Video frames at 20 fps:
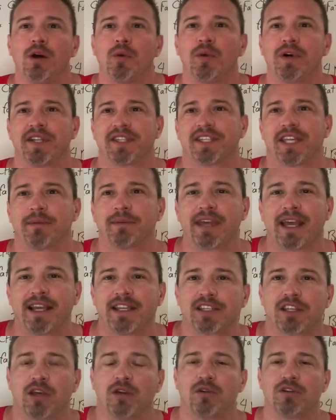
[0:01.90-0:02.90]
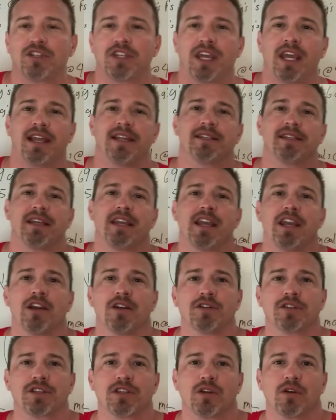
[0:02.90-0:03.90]
What's up guys, Coach Casey
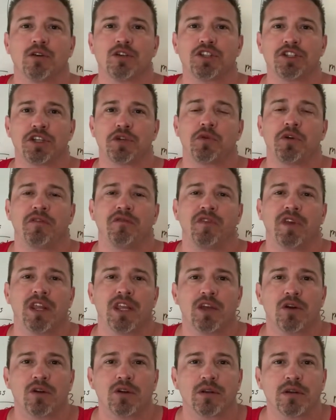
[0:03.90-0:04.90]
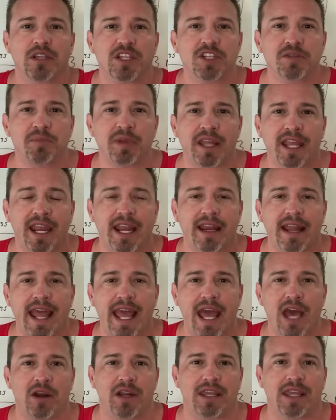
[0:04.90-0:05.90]
here. So just a quick video to explain
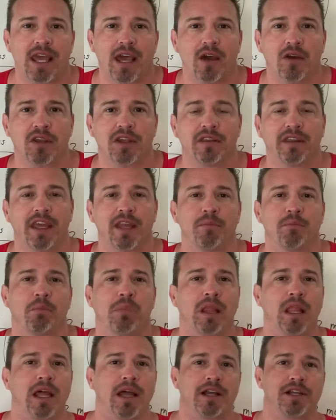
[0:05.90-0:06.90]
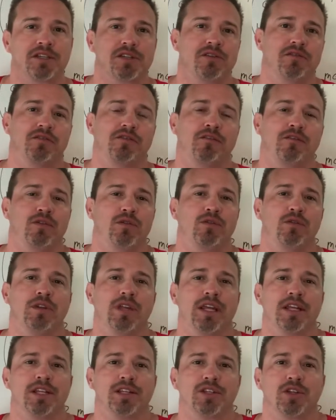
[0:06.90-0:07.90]
how to calculate blocks of food
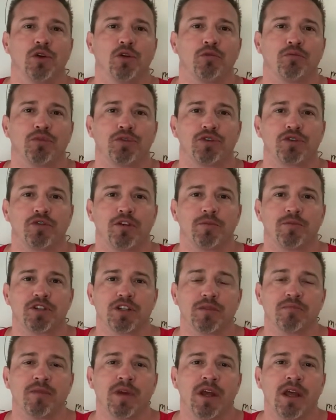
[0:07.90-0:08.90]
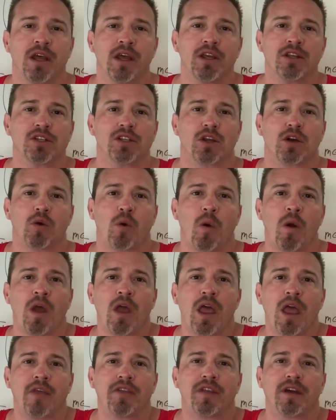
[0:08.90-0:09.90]
in a zone prescription. So
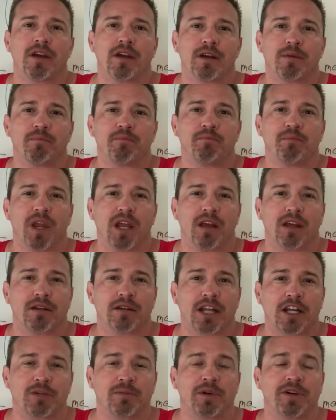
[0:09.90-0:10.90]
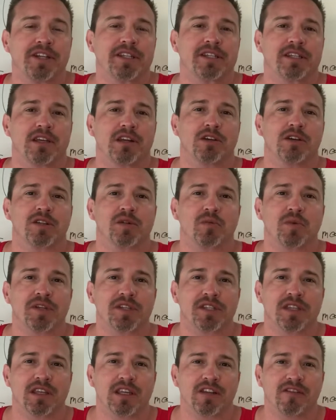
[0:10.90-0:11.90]
the yeah, Dr. Barry Sears
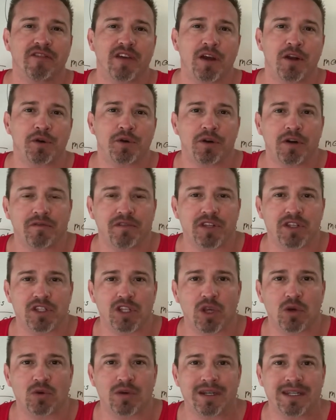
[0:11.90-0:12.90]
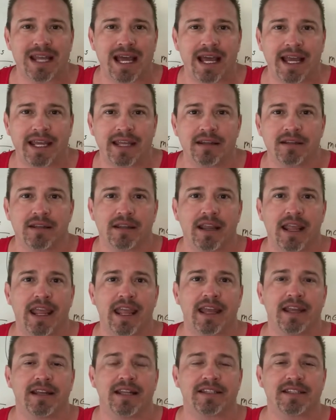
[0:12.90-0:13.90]
was the founder of the Zone Diet,
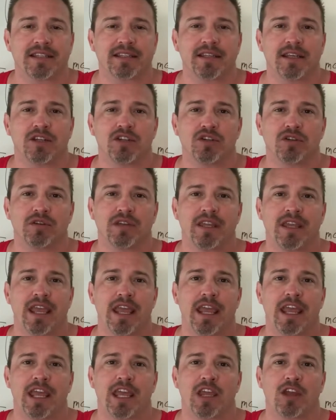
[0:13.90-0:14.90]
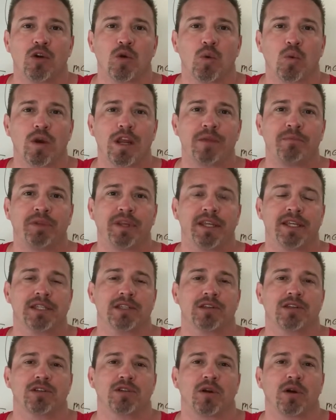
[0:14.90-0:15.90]
and it's essentially a great place
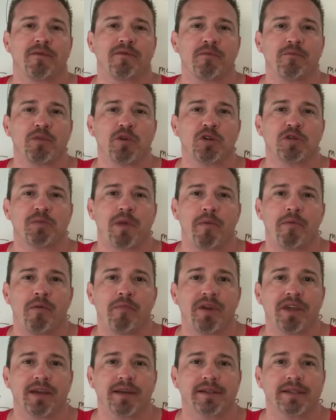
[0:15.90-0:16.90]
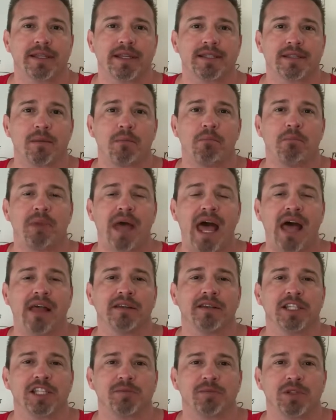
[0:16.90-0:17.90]
to start for most people because it's a
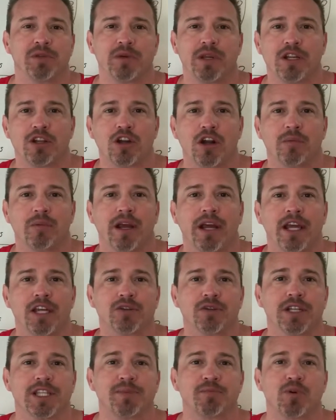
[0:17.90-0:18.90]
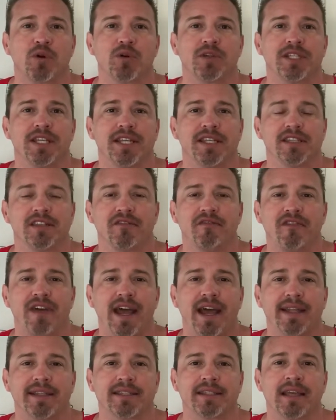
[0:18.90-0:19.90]
balance between carbohydrates, proteins, and
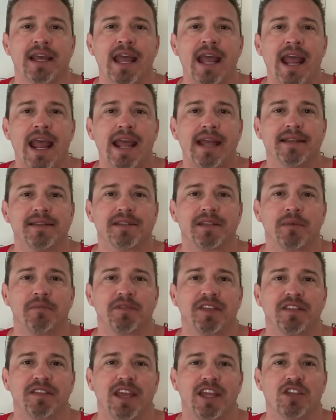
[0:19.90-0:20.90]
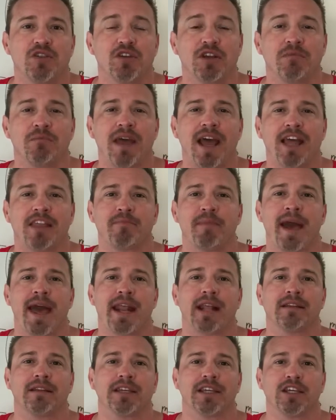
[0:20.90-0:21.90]
fats, and something that you can
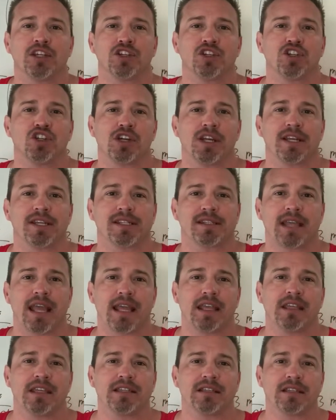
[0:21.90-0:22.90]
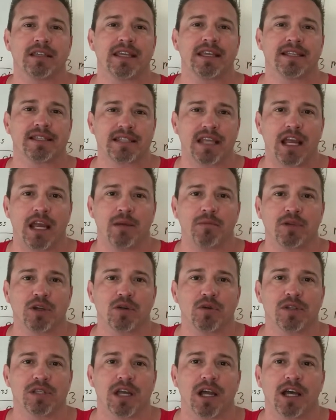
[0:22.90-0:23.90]
mathematically adjust easily as time
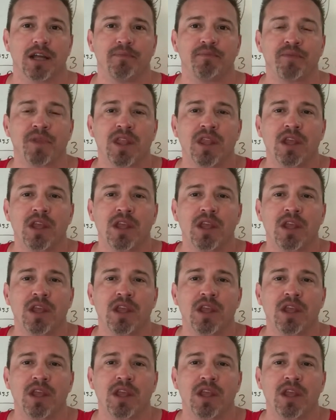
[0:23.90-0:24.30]
goes on.